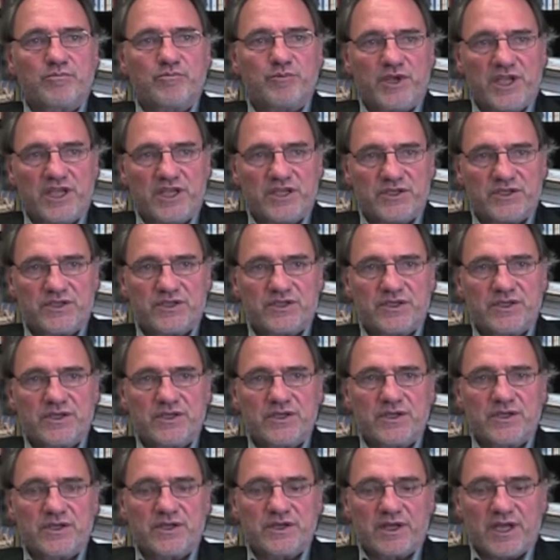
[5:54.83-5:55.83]
peace
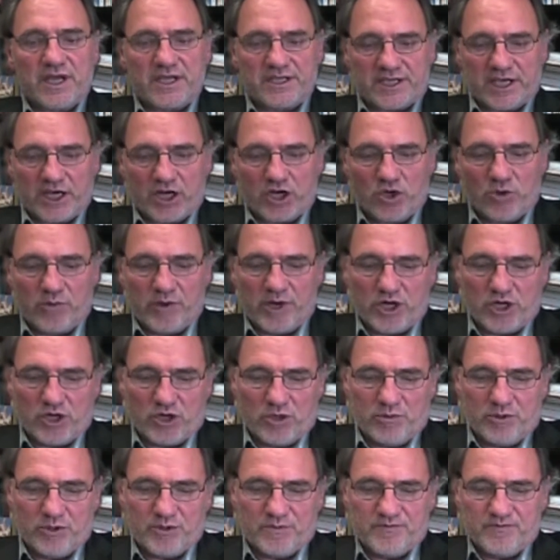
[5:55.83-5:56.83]
as a global
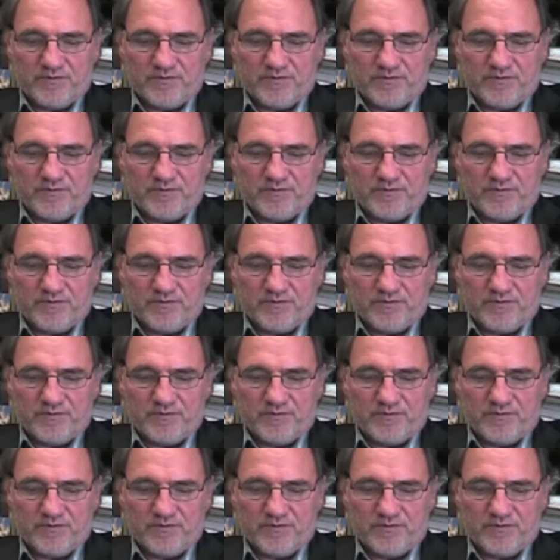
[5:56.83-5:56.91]
common.